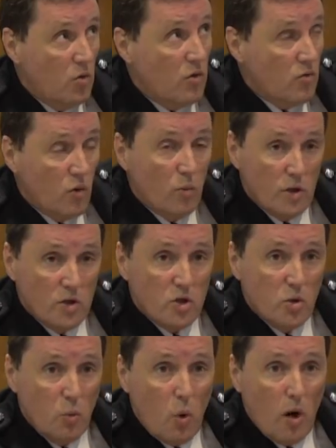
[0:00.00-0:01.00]
of the room with the
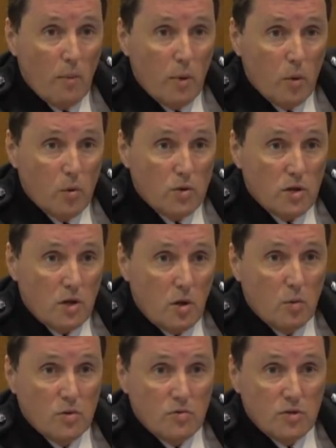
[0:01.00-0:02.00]
two whiteboards, and I
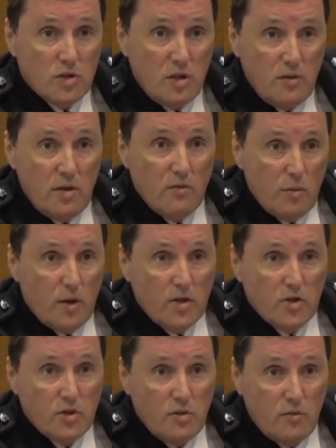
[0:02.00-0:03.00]
was receiving
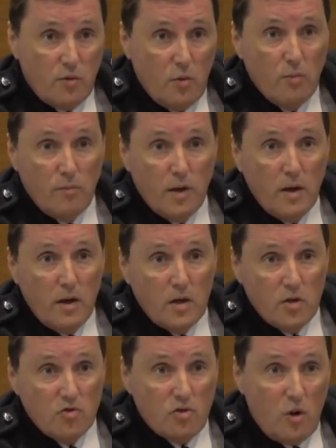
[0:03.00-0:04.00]
information from
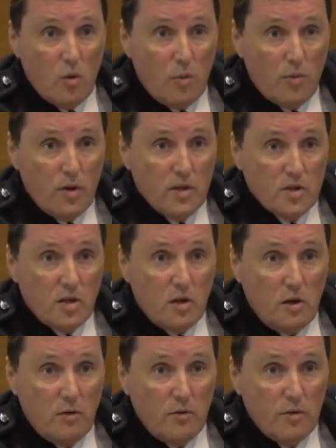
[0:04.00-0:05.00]
control operator
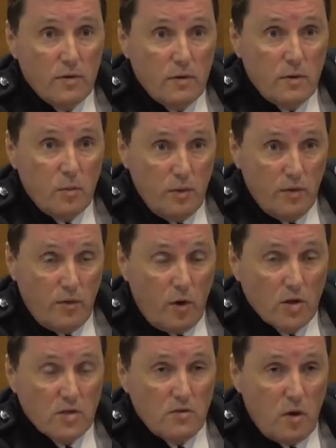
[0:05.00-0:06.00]
staff with the
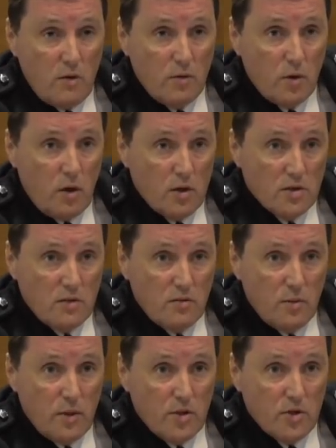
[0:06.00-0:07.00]
fire survival guidance
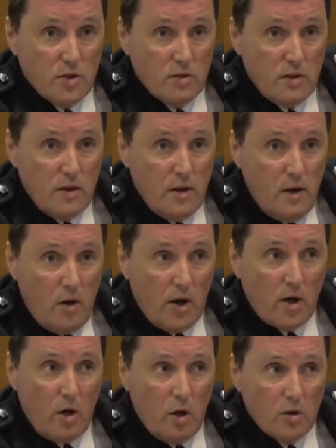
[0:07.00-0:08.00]
information. I
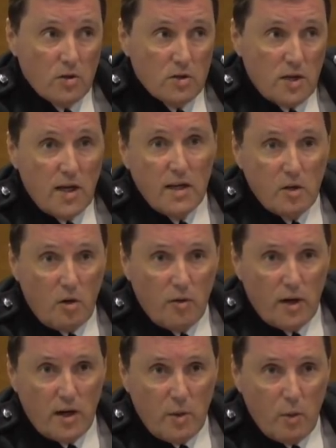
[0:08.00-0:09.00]
can't say
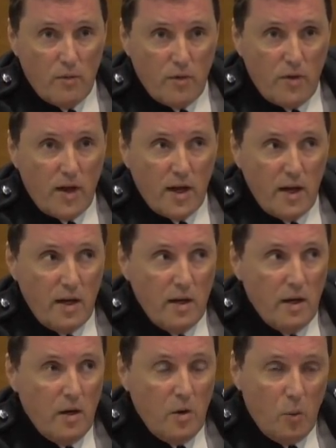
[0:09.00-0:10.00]
directly whether they
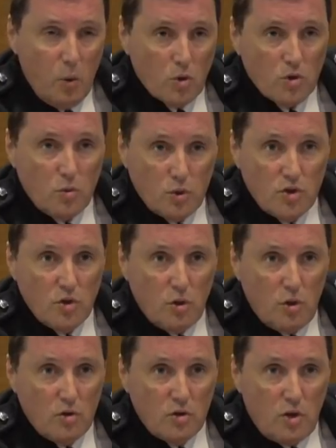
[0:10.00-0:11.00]
was or was
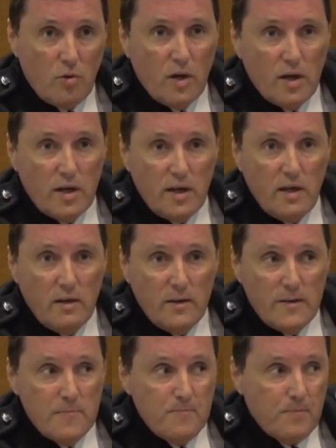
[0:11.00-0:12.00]
not directly
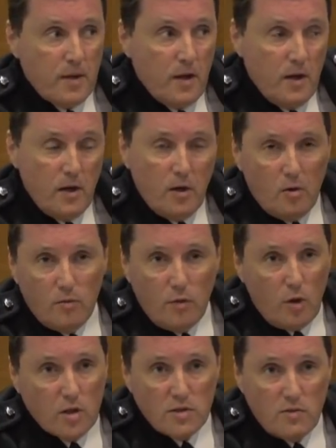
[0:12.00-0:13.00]
on
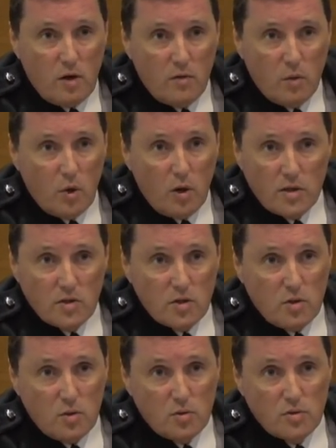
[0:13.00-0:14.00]
fire survival guidance
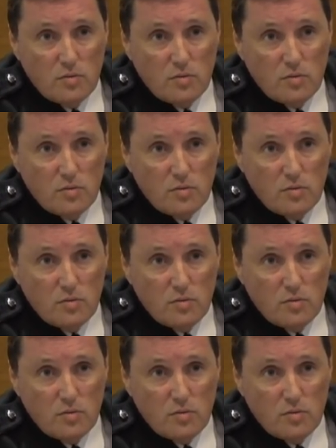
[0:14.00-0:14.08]
calls.